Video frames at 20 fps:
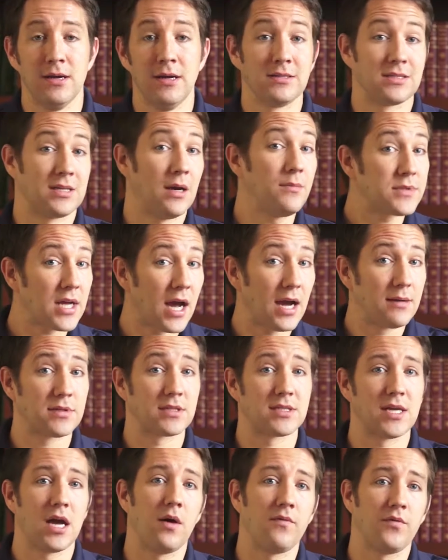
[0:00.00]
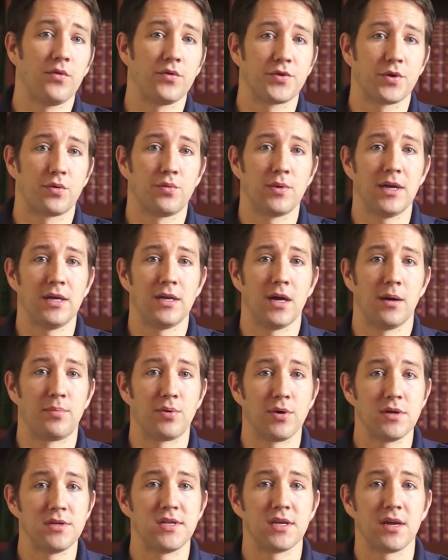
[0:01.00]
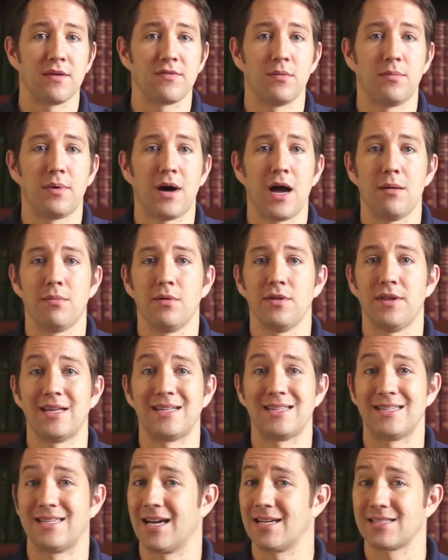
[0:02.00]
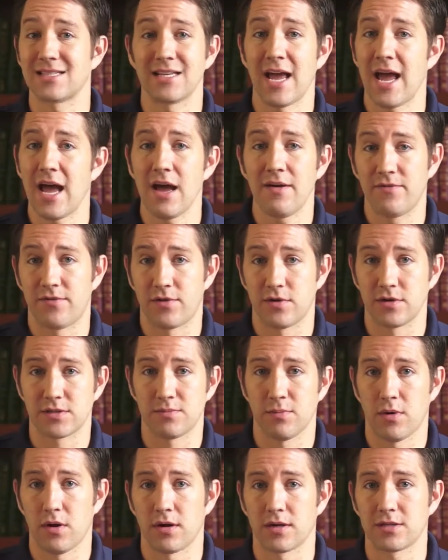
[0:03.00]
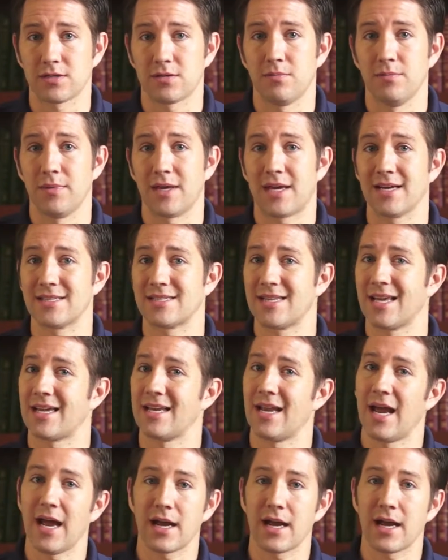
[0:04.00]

Sometimes it's helpful to read a printing of the Bible that doesn't have verse marks because they can